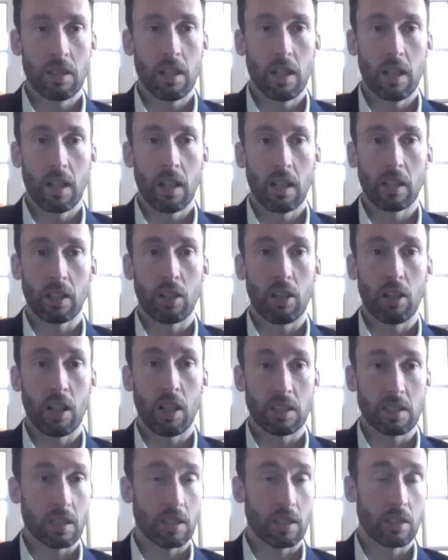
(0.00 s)
The
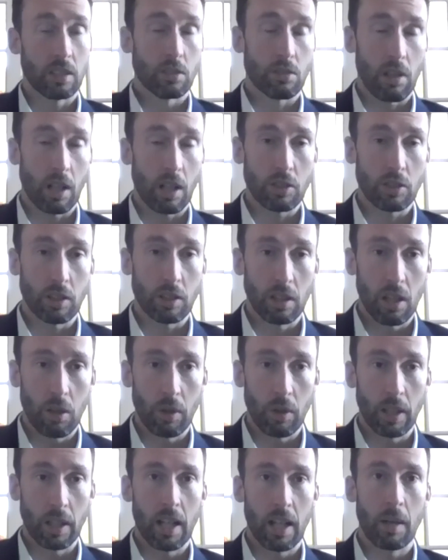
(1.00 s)
cost of construction
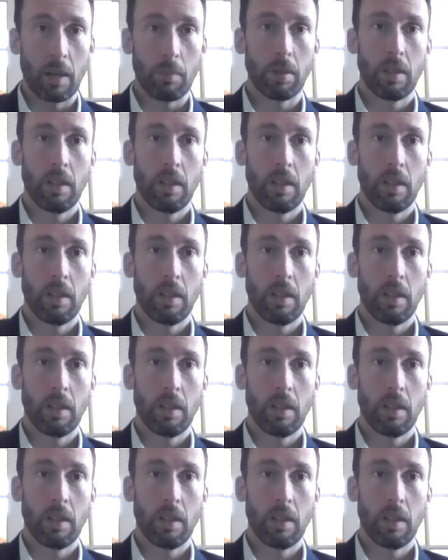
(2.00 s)
going up.